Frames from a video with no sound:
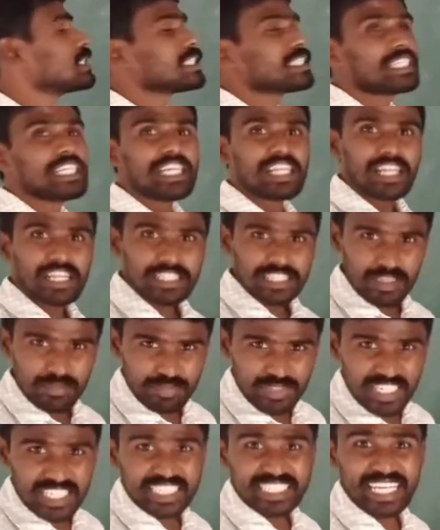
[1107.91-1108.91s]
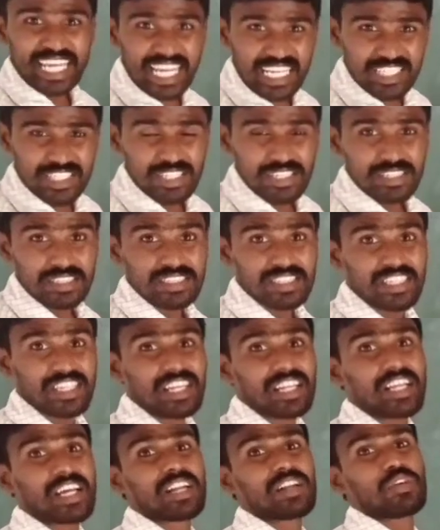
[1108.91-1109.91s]
singular subject takes
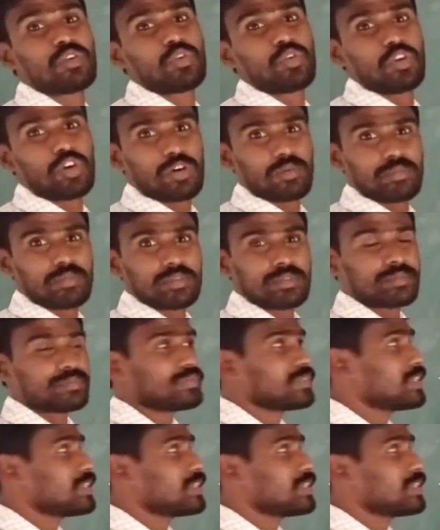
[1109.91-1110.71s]
singular verb.